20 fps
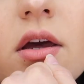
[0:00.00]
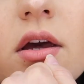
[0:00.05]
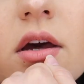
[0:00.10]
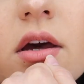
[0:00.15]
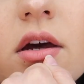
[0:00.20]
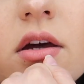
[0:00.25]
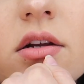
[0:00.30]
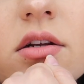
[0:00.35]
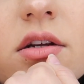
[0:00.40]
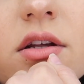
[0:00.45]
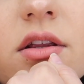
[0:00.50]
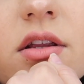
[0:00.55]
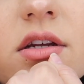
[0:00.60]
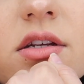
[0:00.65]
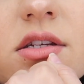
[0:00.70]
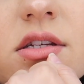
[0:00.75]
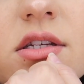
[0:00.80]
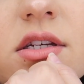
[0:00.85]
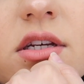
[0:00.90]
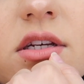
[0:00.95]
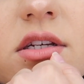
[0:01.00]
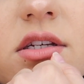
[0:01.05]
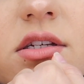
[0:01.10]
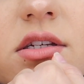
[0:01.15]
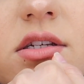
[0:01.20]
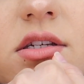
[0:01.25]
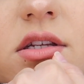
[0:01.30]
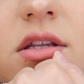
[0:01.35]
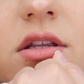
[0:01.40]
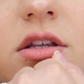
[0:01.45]
And this
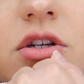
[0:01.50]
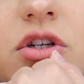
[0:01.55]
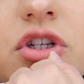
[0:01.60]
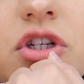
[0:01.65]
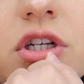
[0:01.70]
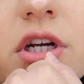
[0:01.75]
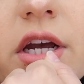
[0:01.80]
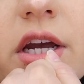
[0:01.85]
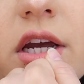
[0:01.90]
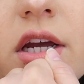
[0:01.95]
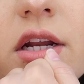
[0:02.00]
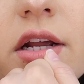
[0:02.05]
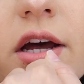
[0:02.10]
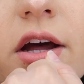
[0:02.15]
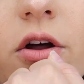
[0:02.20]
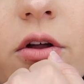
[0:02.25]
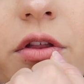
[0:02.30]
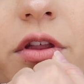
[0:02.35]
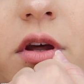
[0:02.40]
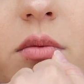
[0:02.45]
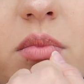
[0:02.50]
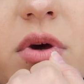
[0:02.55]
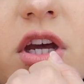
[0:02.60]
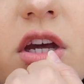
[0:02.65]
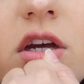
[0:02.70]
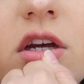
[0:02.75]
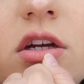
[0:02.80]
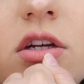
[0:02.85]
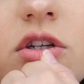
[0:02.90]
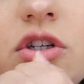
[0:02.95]
is the shade Healthy
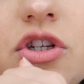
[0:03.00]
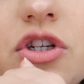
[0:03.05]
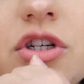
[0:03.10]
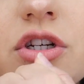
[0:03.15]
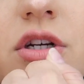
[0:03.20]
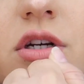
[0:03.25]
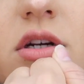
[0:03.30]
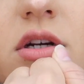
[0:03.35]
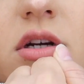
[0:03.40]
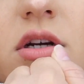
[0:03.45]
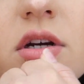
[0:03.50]
Peach.